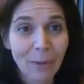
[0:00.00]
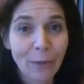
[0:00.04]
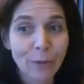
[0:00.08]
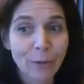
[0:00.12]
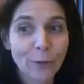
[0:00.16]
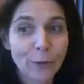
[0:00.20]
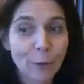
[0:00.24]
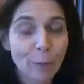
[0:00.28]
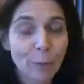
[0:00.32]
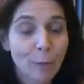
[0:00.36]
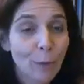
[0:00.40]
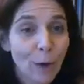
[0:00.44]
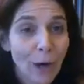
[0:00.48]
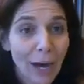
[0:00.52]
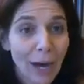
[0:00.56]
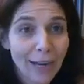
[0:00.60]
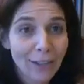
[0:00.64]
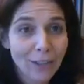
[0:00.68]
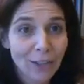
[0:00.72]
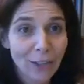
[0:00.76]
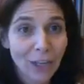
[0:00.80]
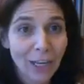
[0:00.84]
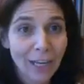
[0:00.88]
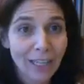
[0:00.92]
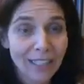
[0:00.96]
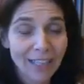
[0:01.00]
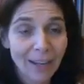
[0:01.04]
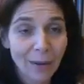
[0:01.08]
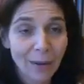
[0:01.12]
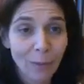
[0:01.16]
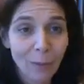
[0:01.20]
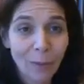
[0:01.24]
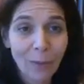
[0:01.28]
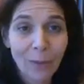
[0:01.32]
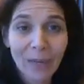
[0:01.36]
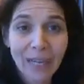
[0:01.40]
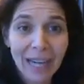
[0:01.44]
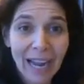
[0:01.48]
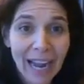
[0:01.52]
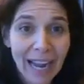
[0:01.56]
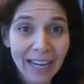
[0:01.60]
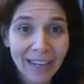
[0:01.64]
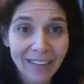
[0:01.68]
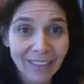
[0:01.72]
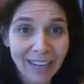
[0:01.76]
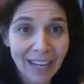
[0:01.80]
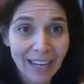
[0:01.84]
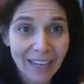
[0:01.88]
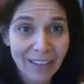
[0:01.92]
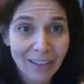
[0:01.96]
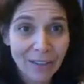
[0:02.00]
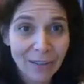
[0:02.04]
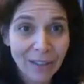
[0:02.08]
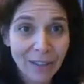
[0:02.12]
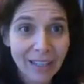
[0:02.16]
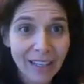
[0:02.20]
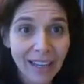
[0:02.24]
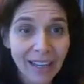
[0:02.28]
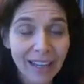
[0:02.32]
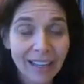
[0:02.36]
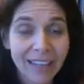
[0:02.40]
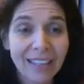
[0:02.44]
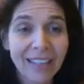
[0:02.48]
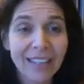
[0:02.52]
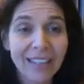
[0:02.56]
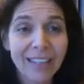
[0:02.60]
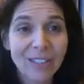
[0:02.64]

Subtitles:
There's a project and we were kind of under the gun,